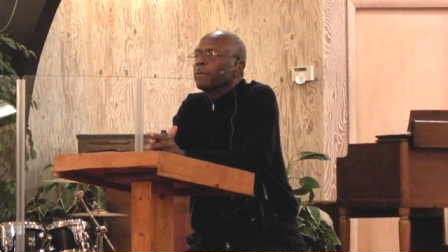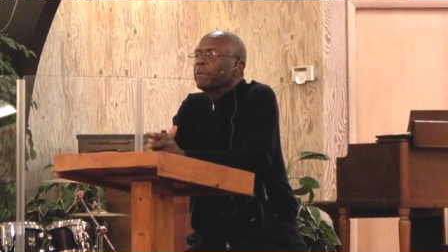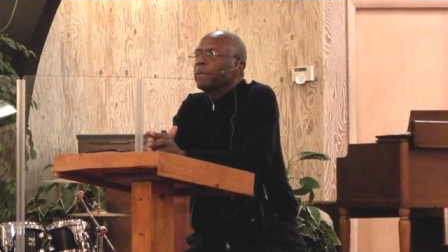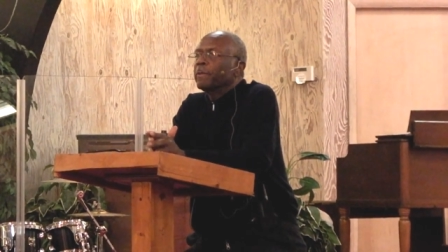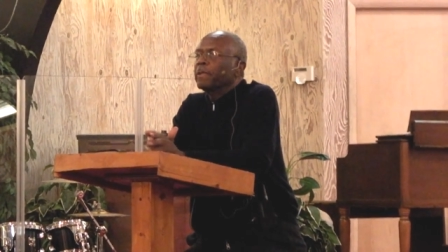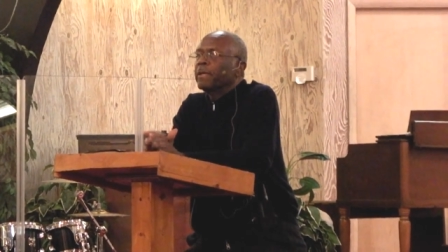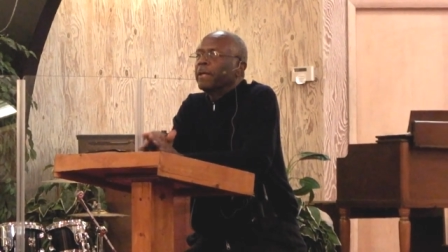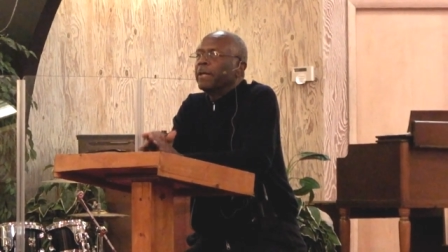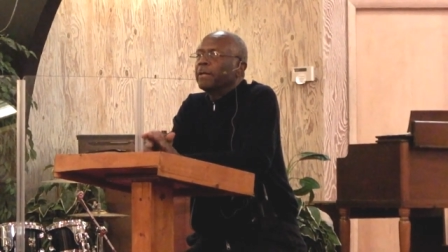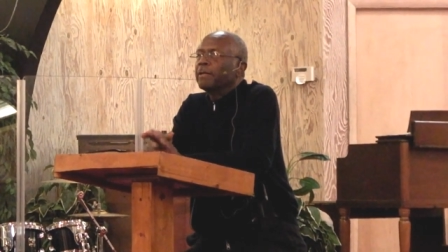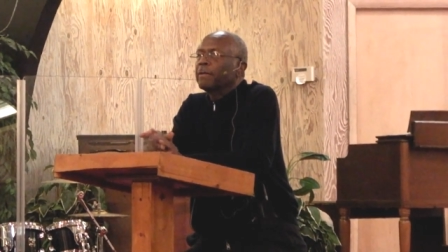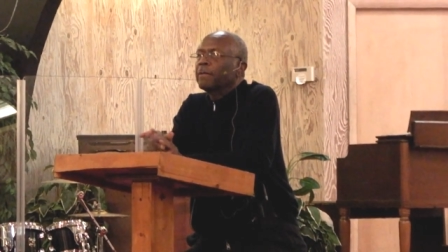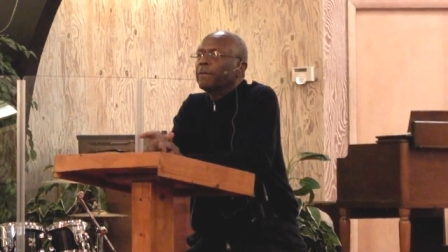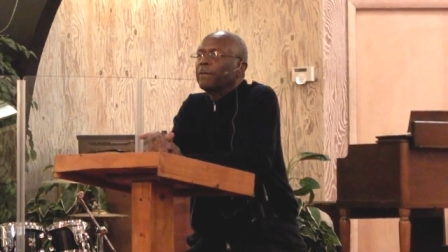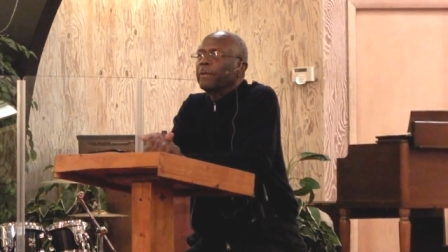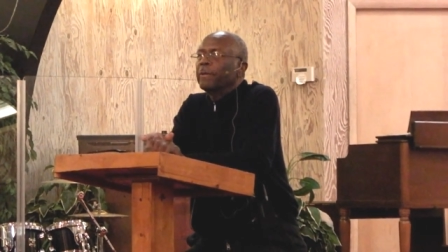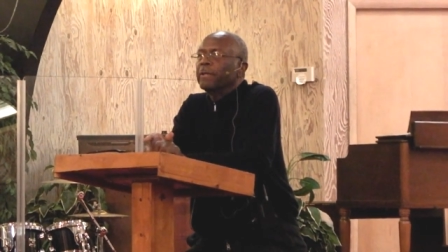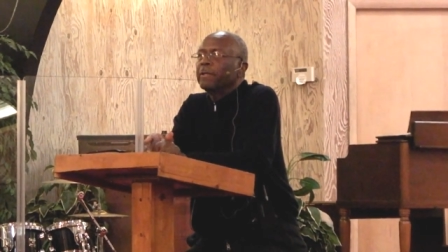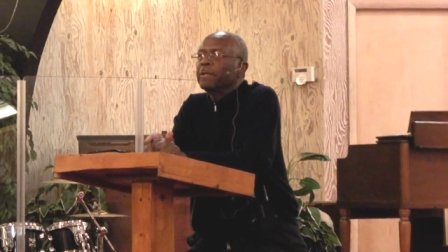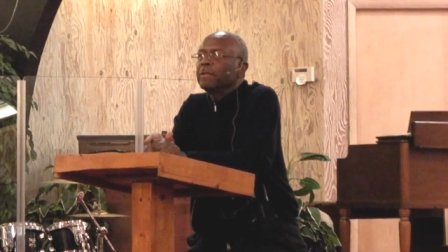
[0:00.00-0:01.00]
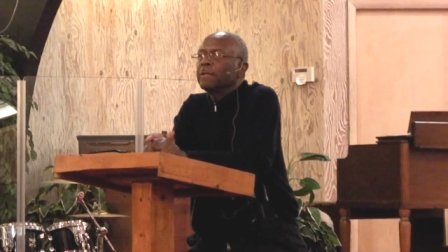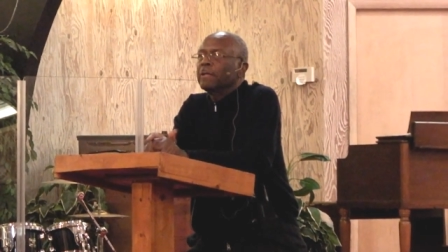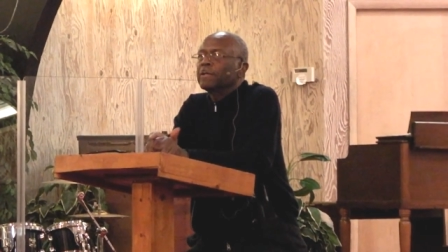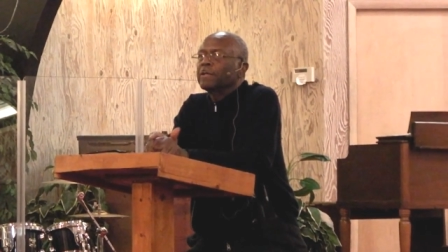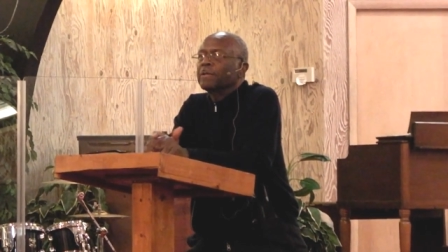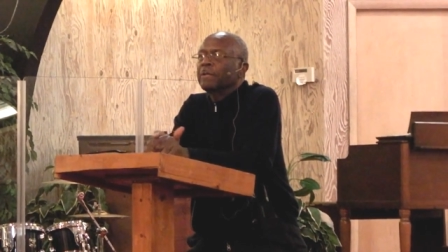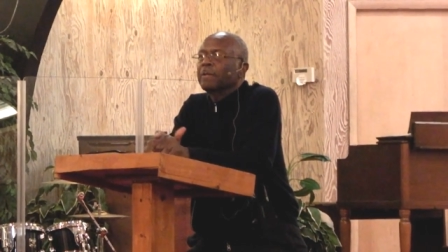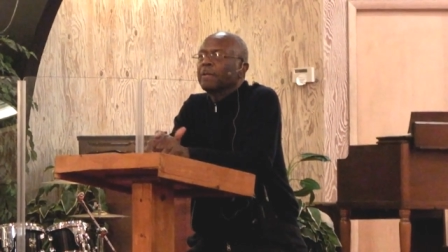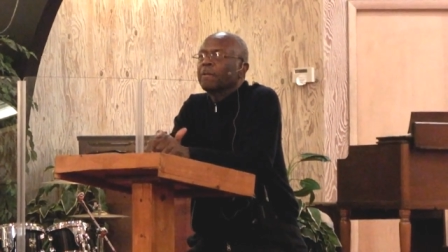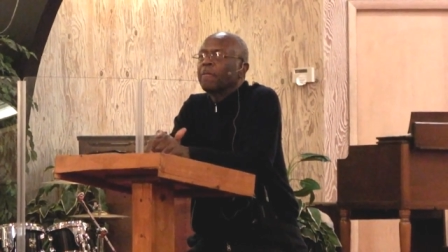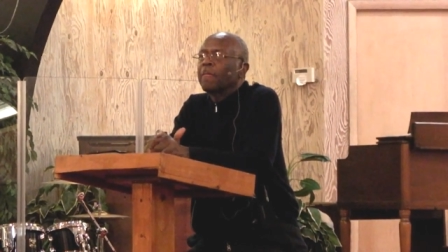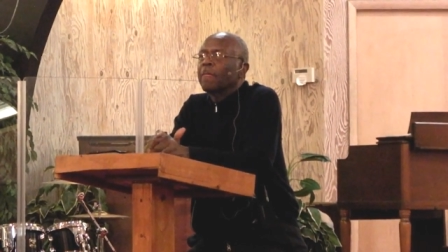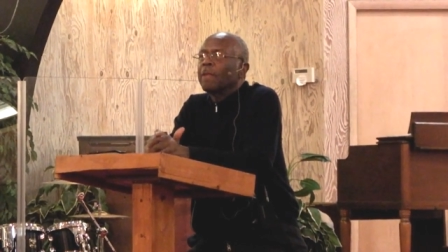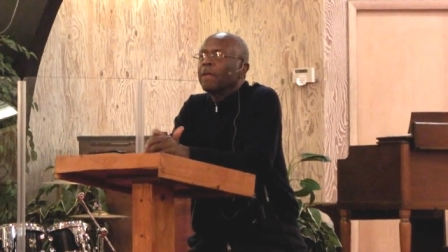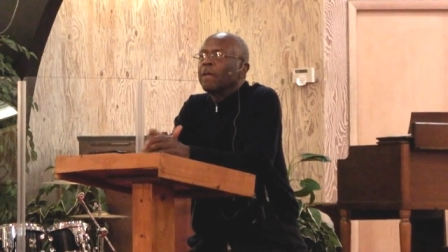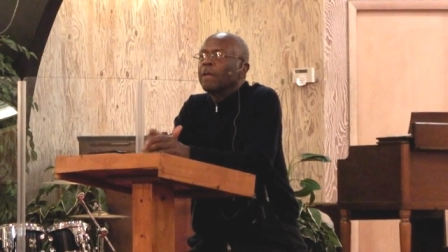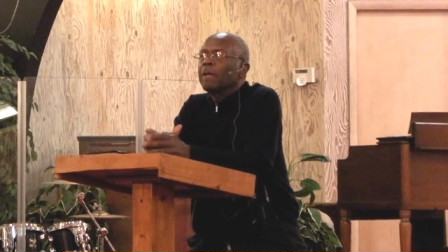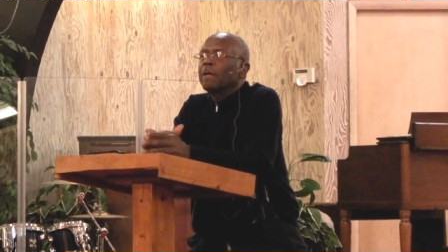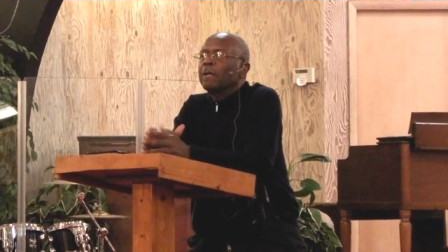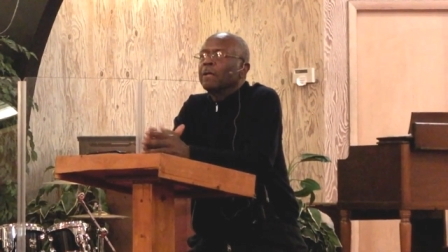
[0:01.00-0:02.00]
We were not created just to
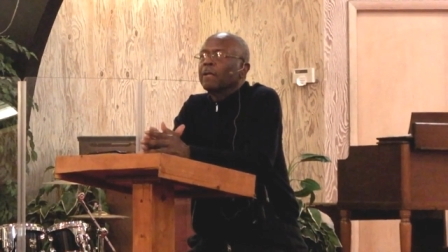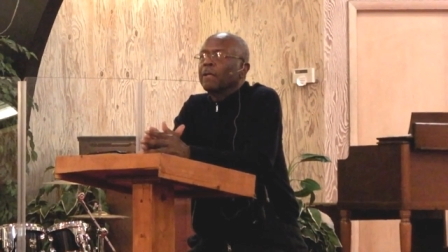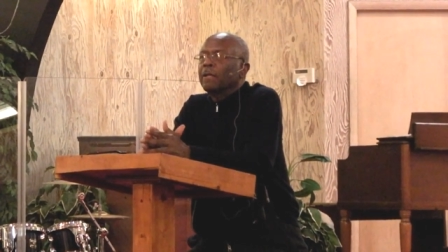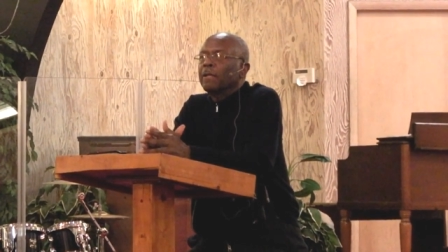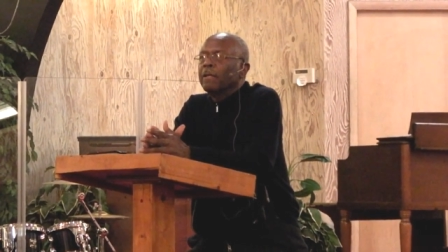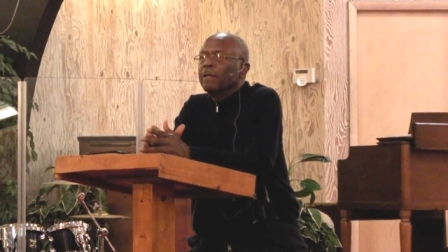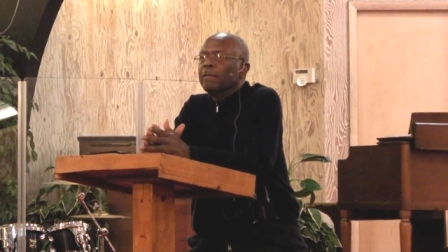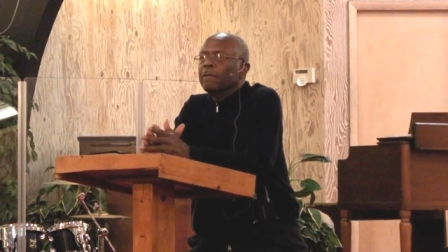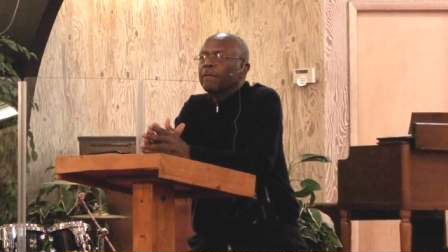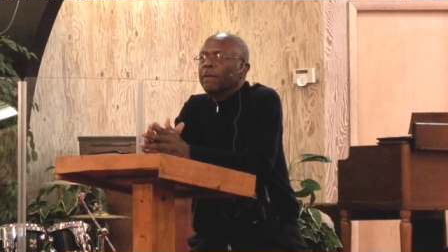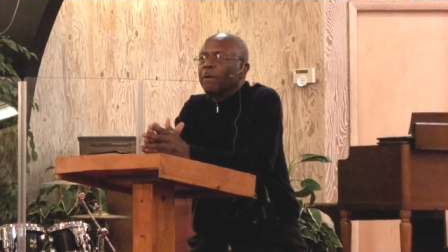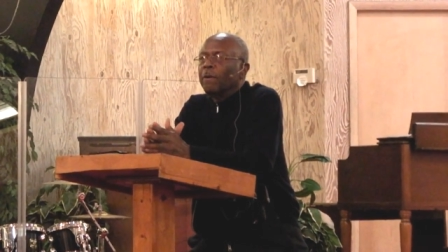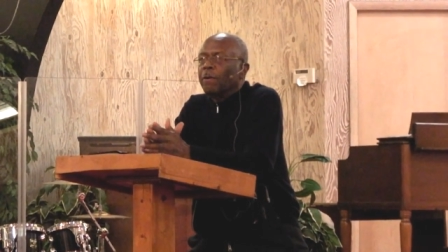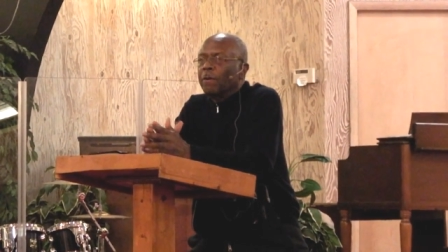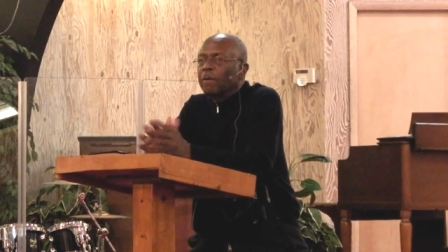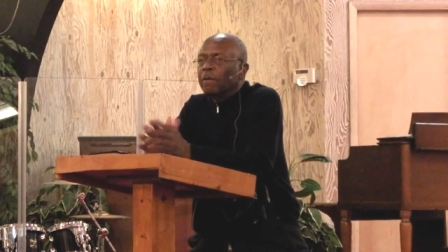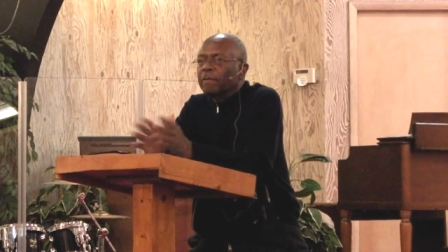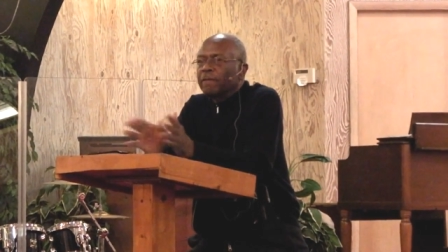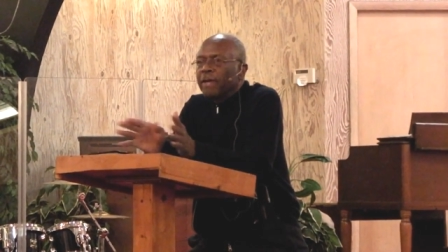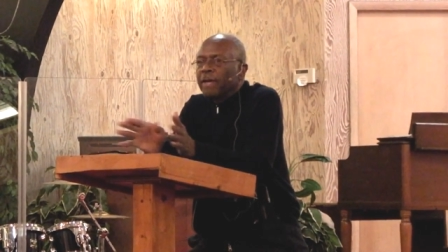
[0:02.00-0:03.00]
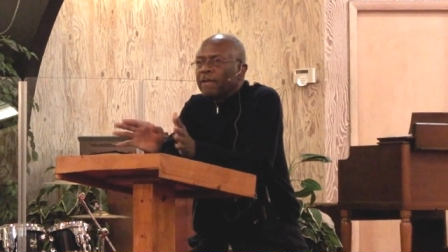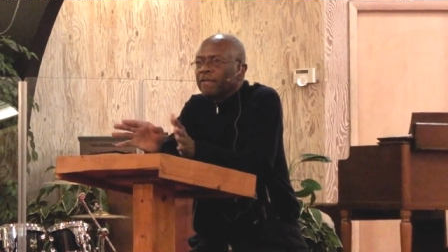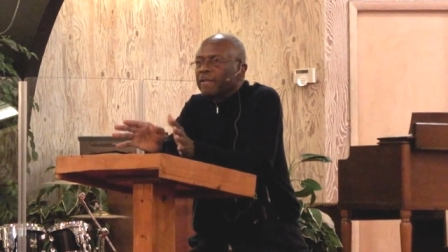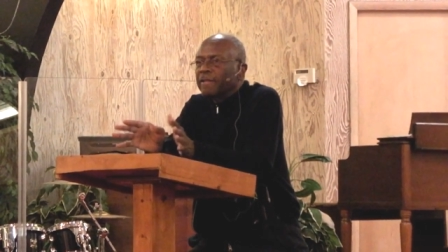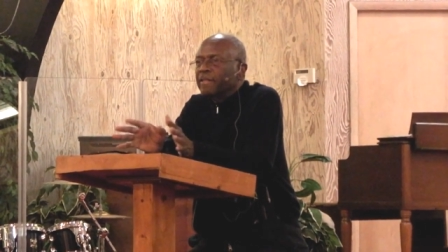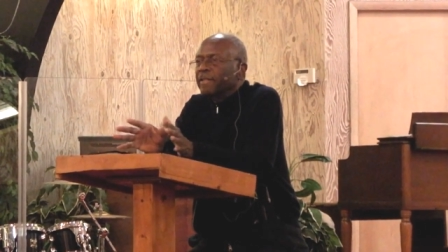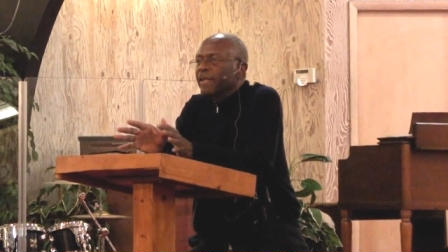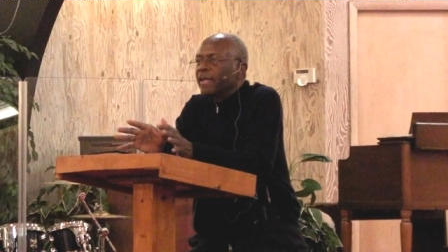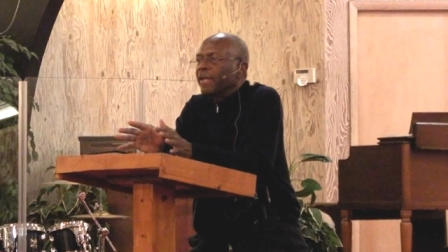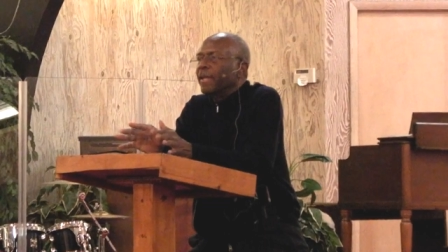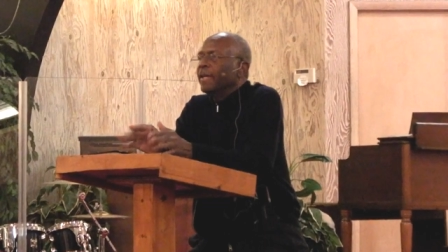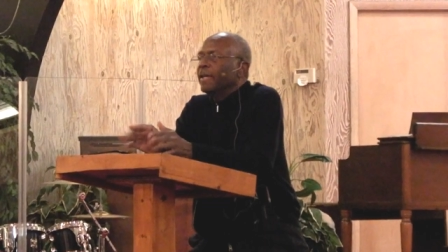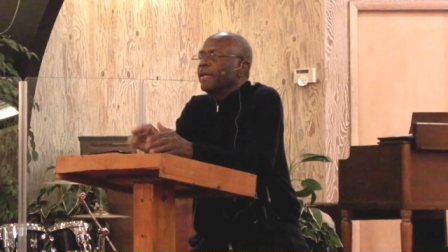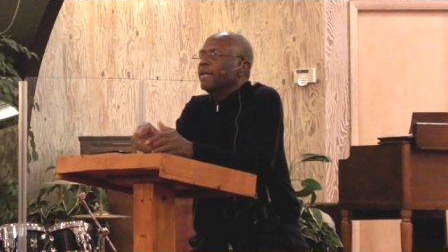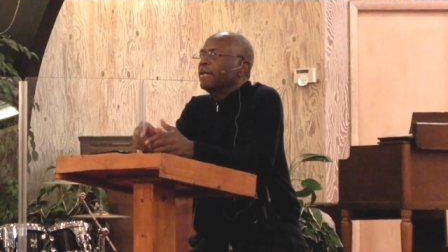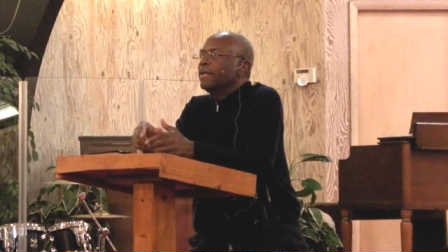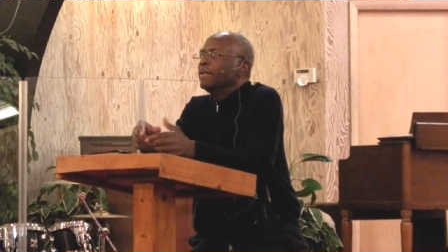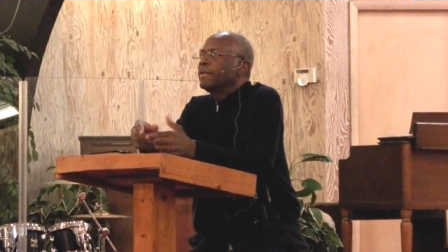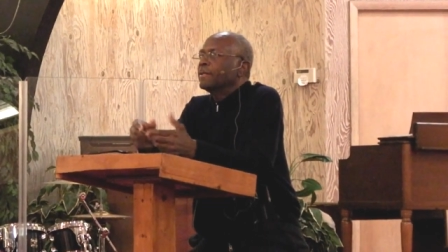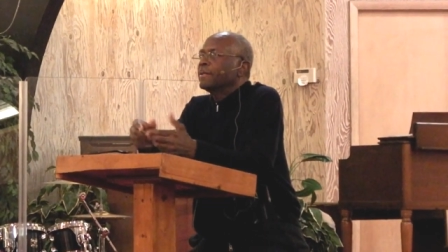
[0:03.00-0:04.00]
live all of our
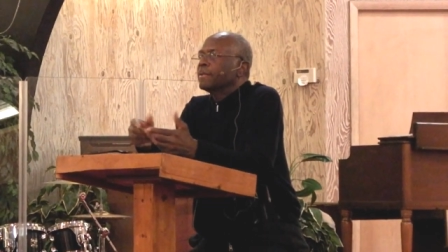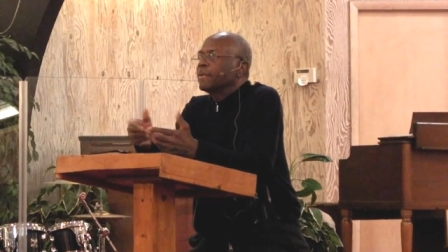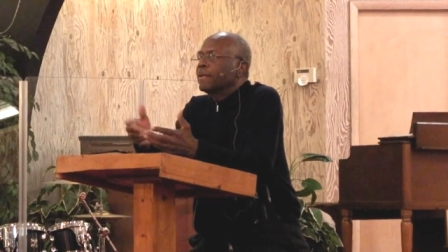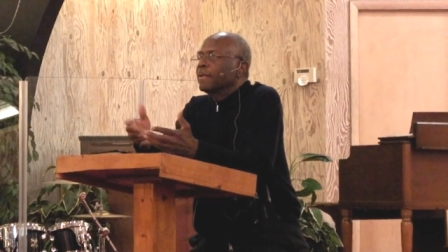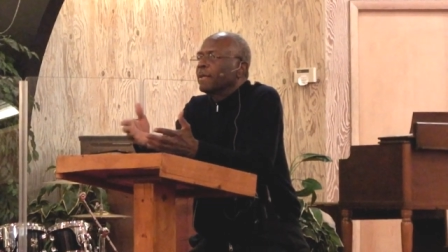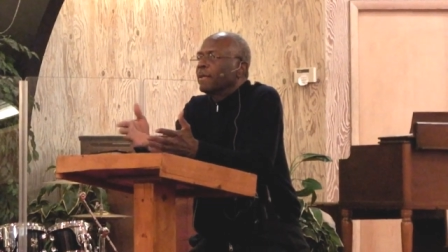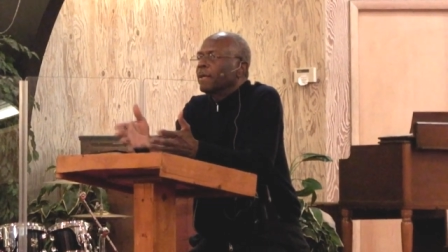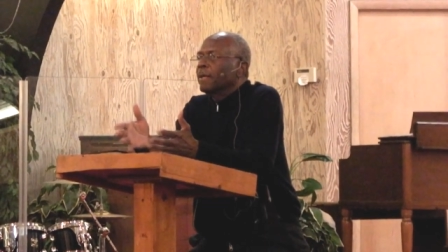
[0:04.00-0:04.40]
days